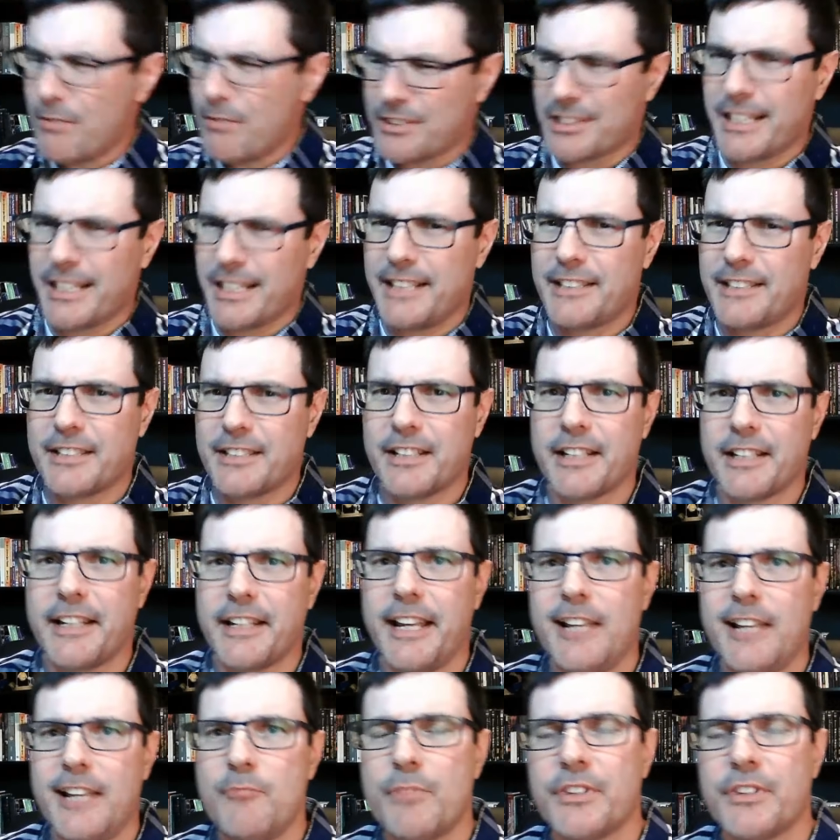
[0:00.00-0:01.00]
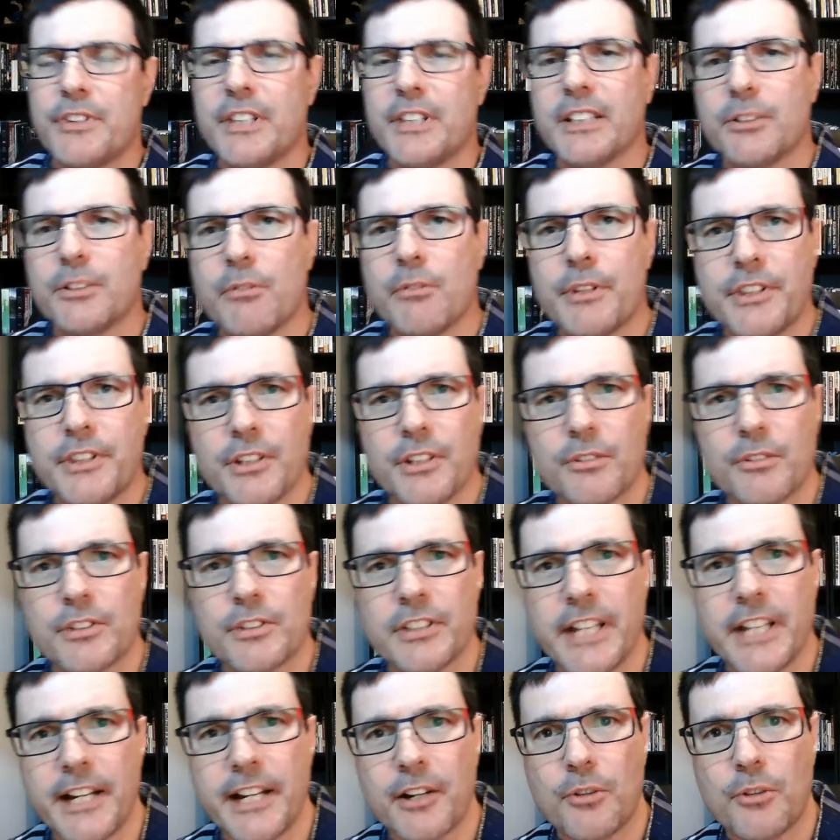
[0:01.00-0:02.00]
late to the game with those
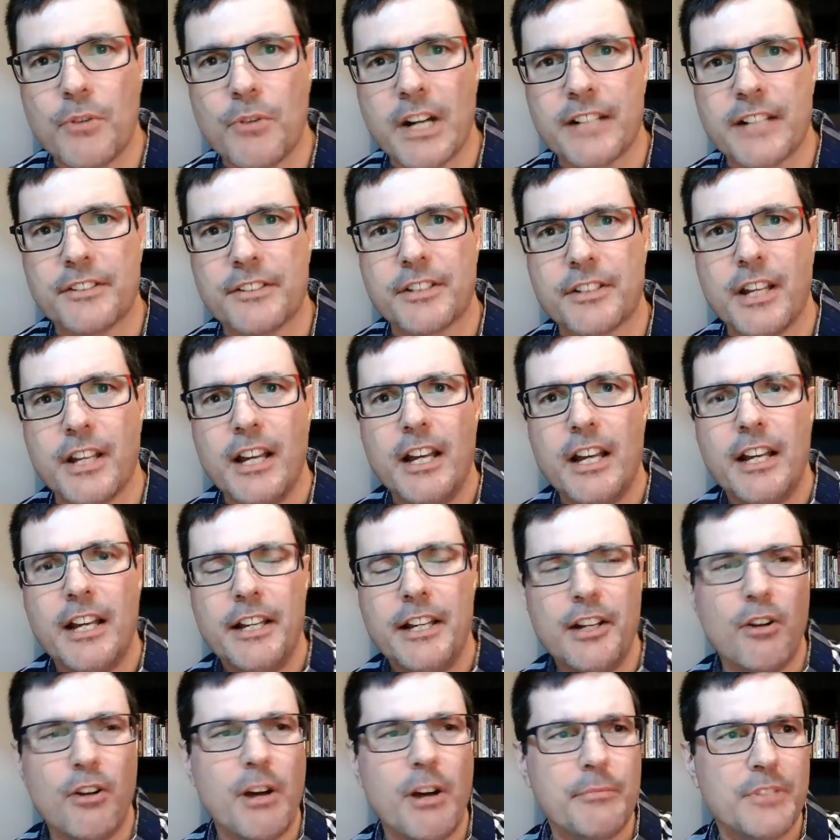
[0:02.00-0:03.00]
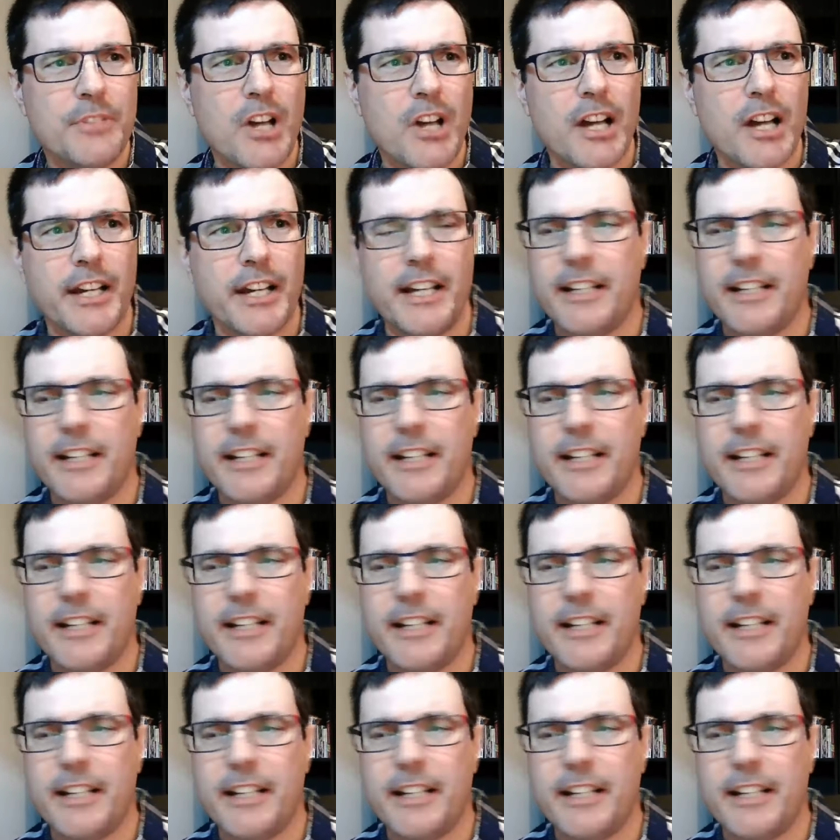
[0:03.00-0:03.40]
layer ones. I'm talking